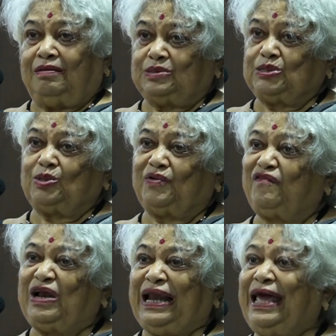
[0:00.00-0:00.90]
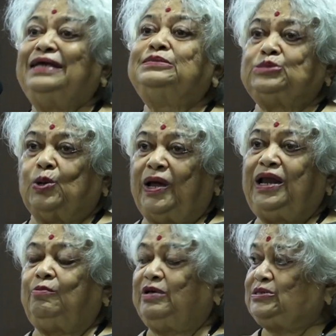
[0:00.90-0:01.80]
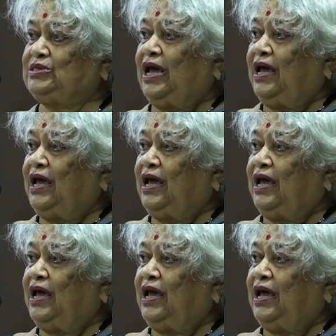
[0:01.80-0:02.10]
sort of clay soil which